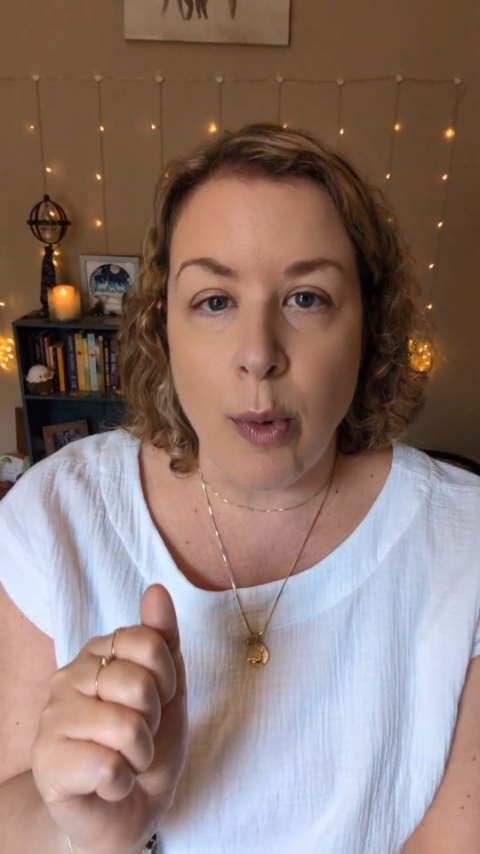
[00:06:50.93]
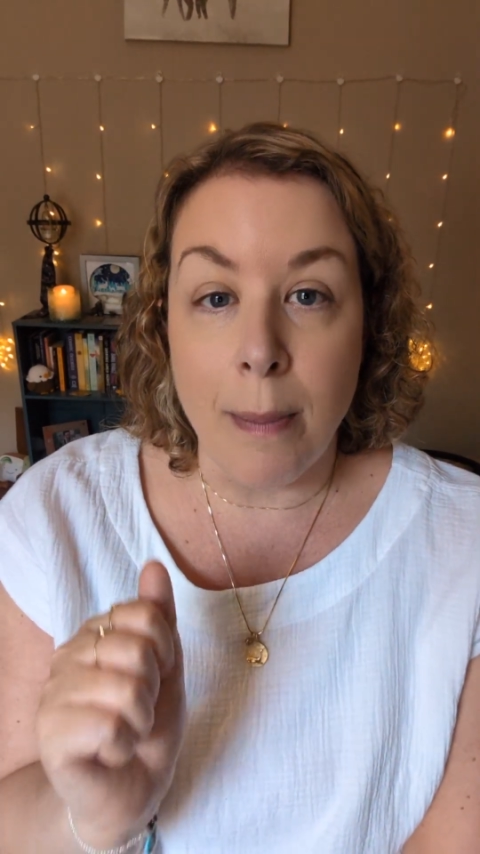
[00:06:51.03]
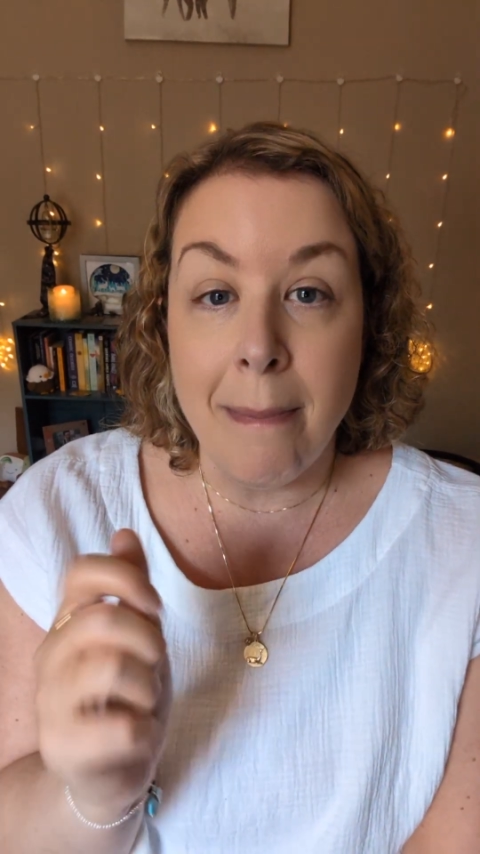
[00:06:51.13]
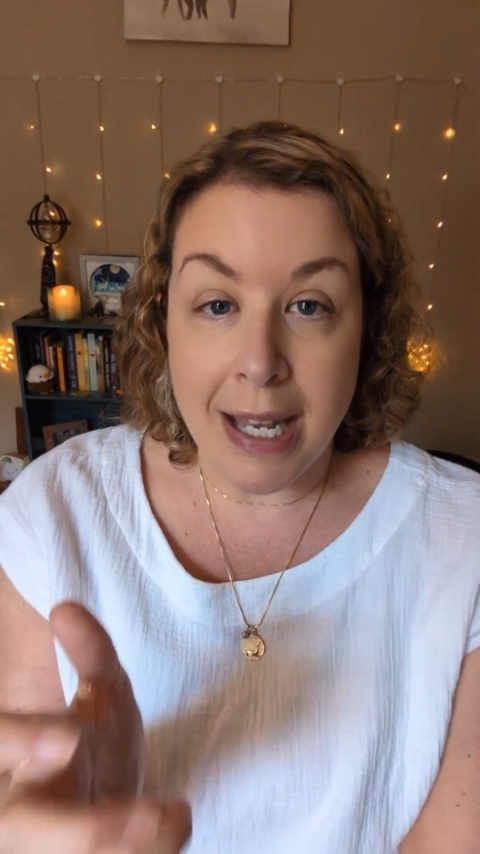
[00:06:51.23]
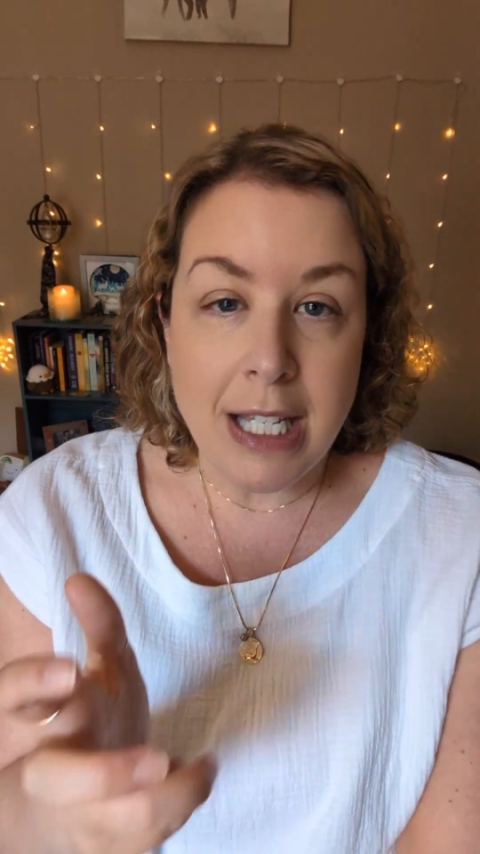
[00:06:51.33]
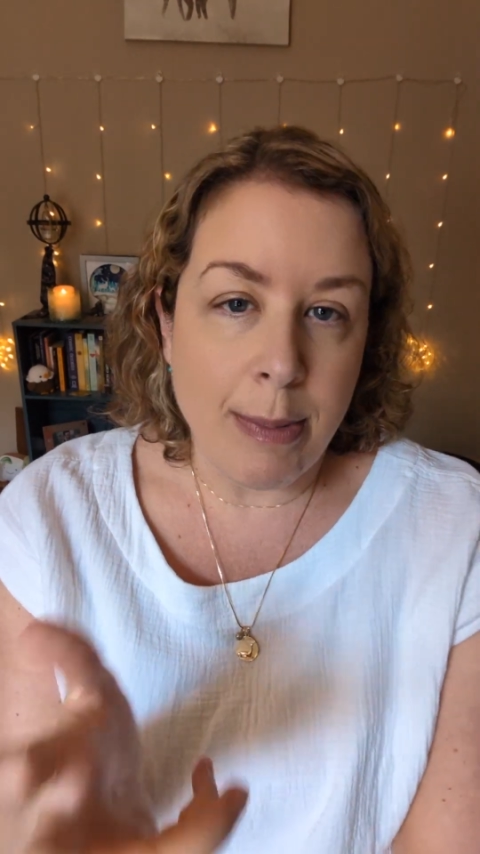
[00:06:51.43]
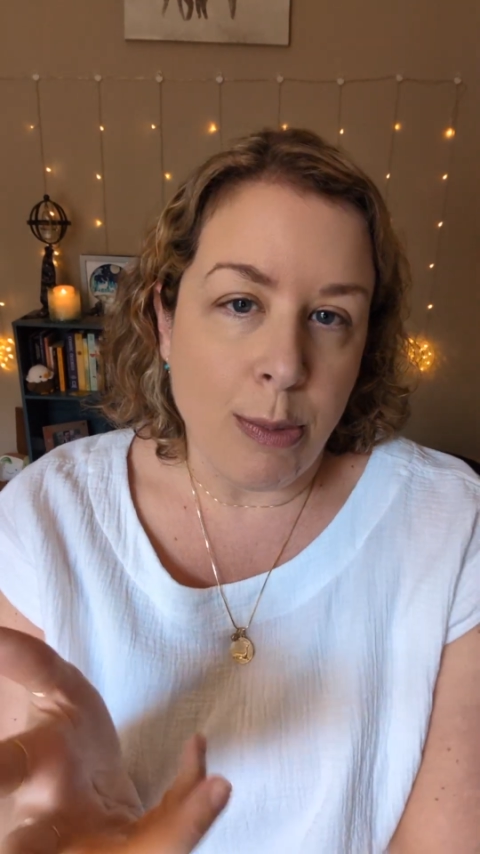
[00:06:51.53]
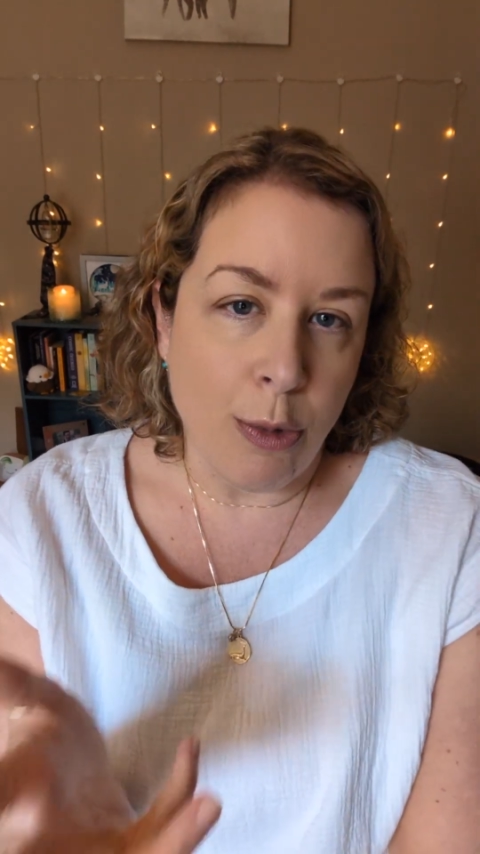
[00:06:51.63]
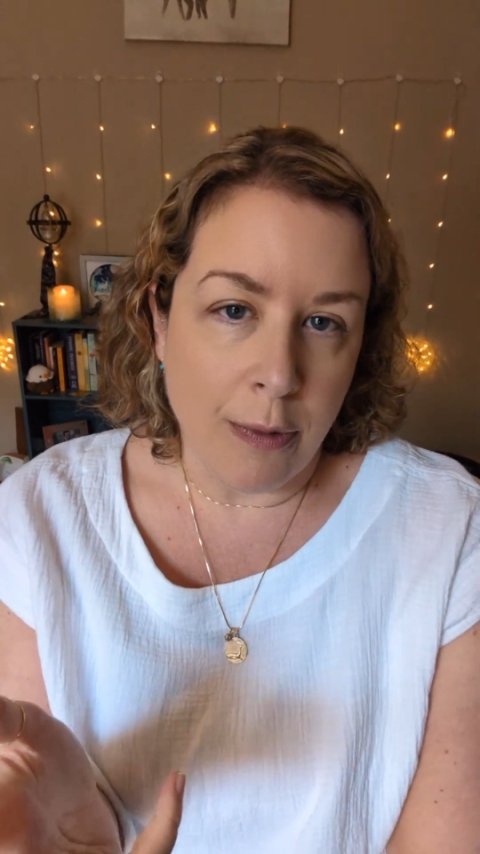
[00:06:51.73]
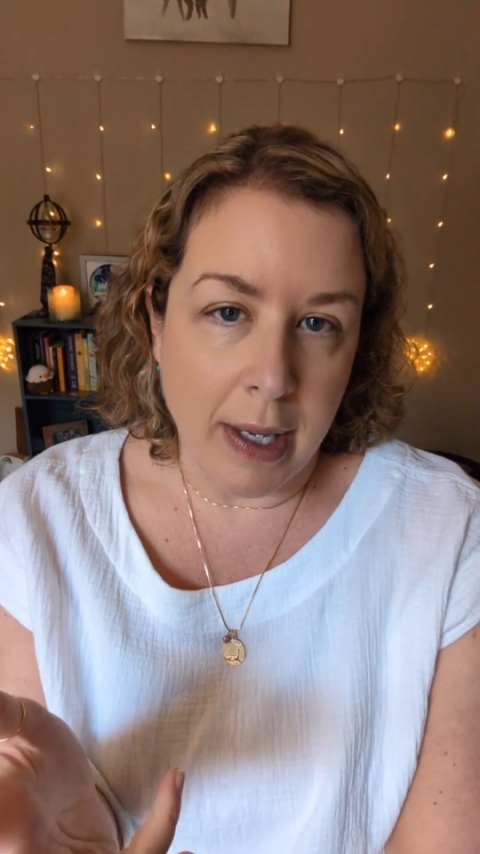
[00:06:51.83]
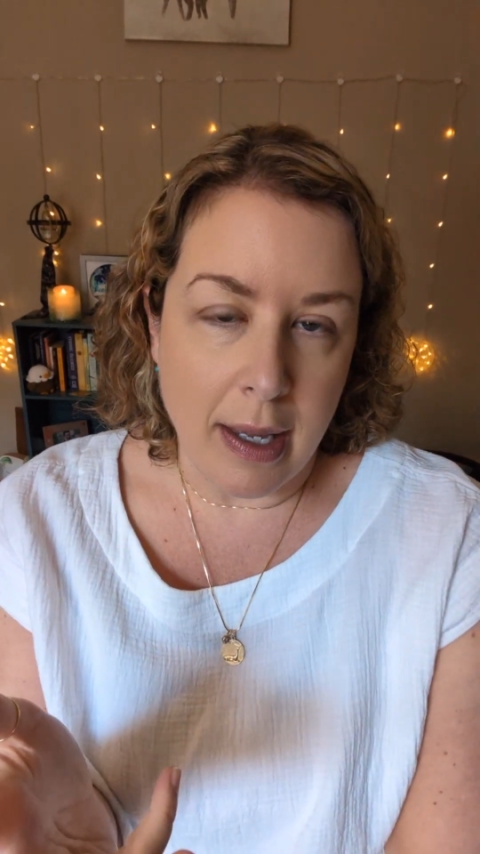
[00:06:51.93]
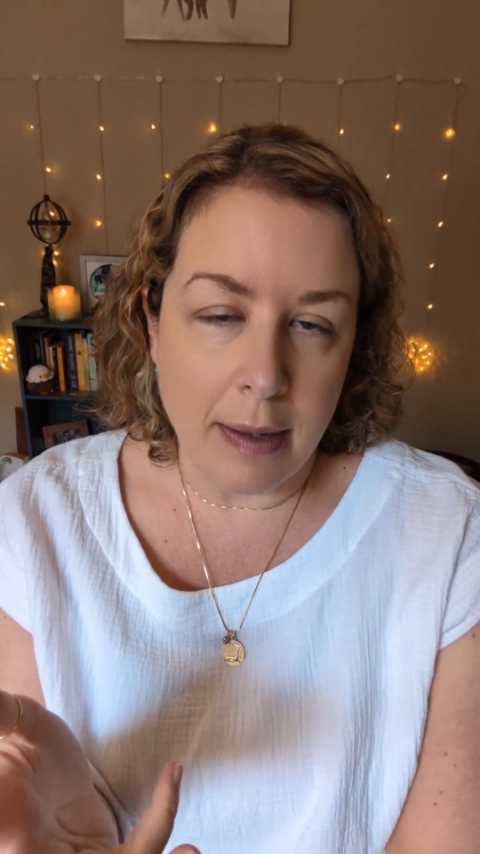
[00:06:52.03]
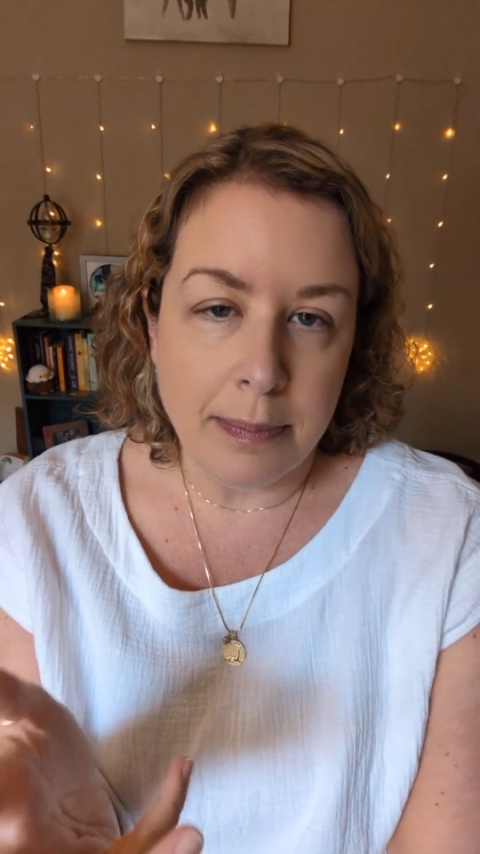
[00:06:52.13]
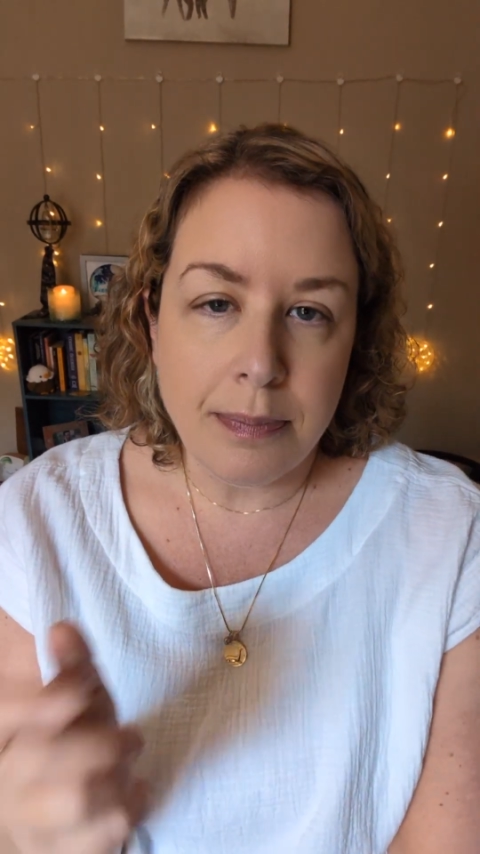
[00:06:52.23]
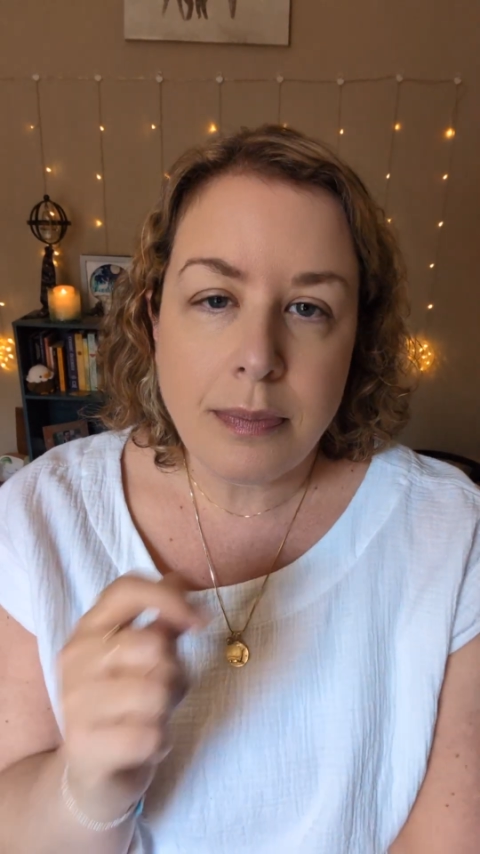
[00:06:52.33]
we're meant to be moving in.